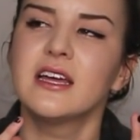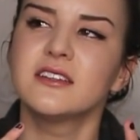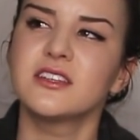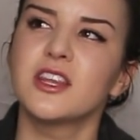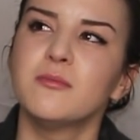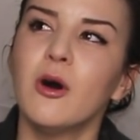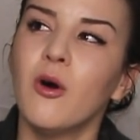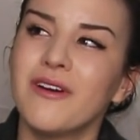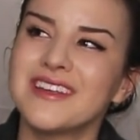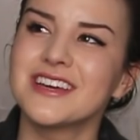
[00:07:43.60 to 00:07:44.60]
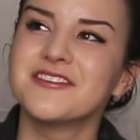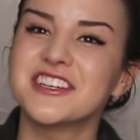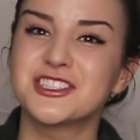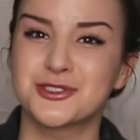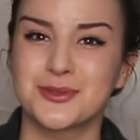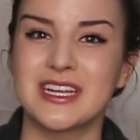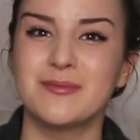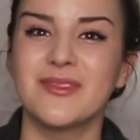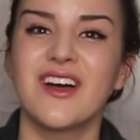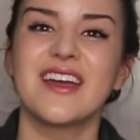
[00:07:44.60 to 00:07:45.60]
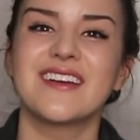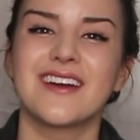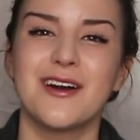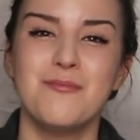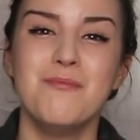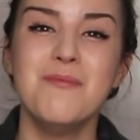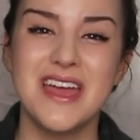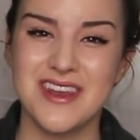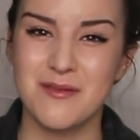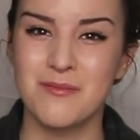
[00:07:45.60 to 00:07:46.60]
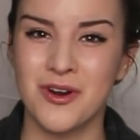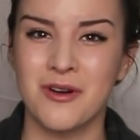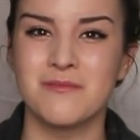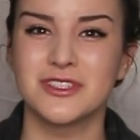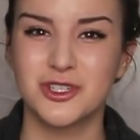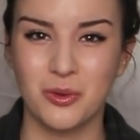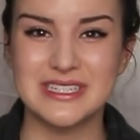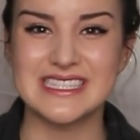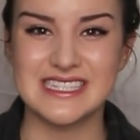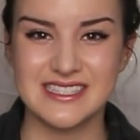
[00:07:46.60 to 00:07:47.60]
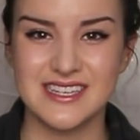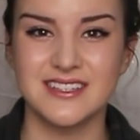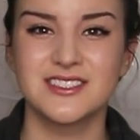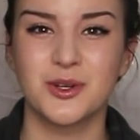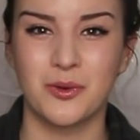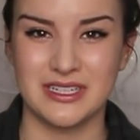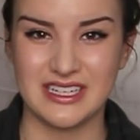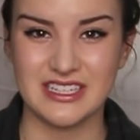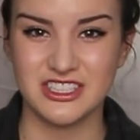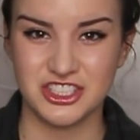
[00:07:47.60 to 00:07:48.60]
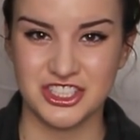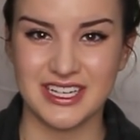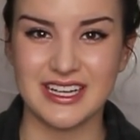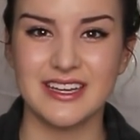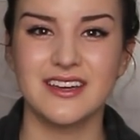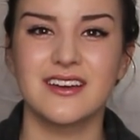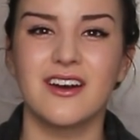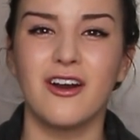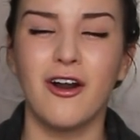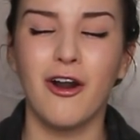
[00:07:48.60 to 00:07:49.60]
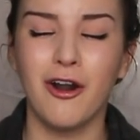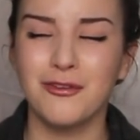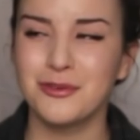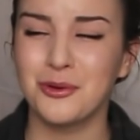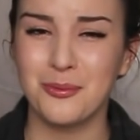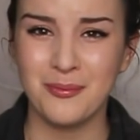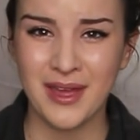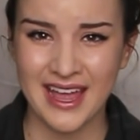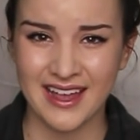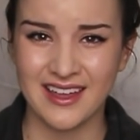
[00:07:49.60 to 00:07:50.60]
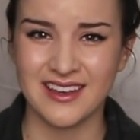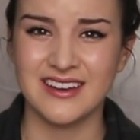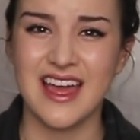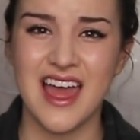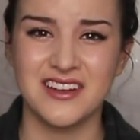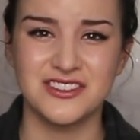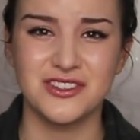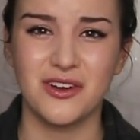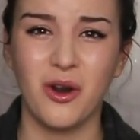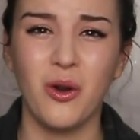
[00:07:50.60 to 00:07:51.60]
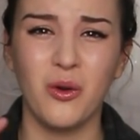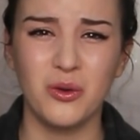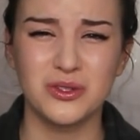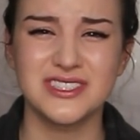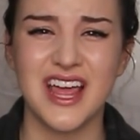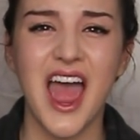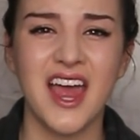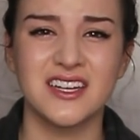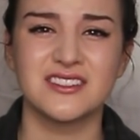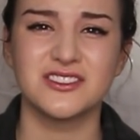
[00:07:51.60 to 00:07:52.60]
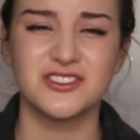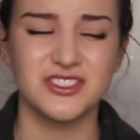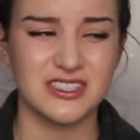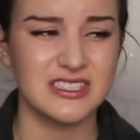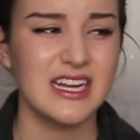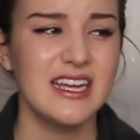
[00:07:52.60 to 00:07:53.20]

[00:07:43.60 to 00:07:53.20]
to the point of extreme, like minimum 20 cysts on each cheek. Awful pain and holes, and just,